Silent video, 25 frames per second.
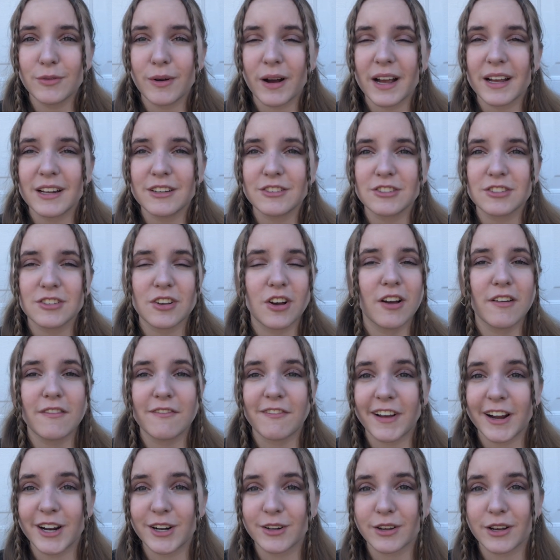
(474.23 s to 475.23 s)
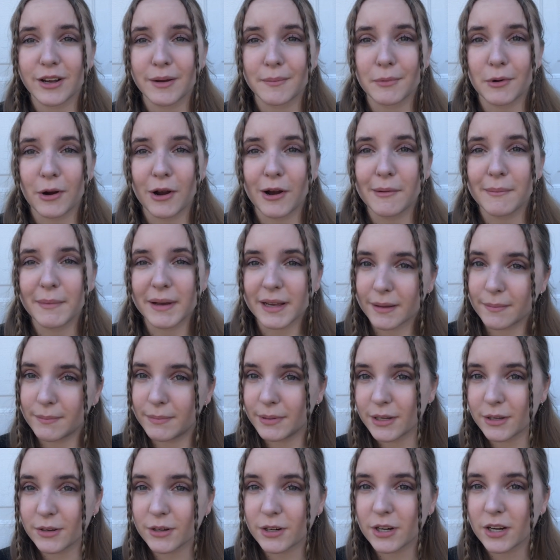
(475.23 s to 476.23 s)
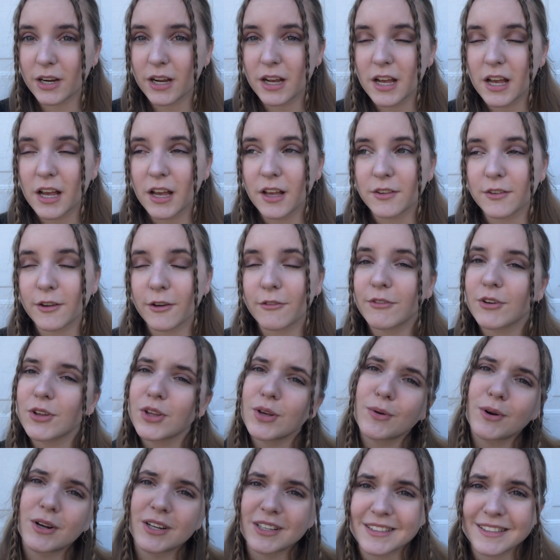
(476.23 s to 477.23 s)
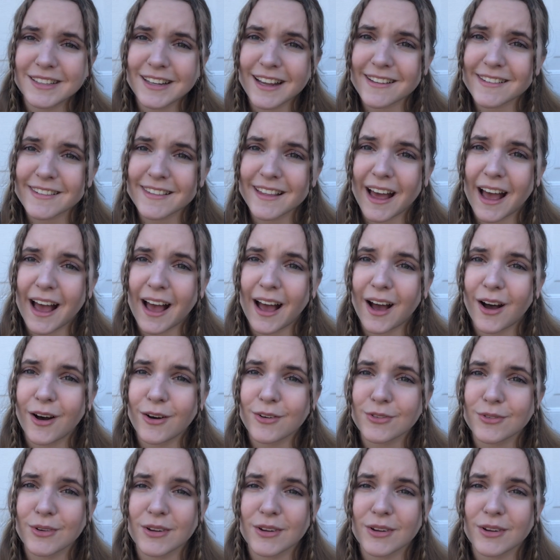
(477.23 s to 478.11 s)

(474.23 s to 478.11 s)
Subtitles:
I had just gotten Final Cut Pro on my computer, so I really wanted to test that out.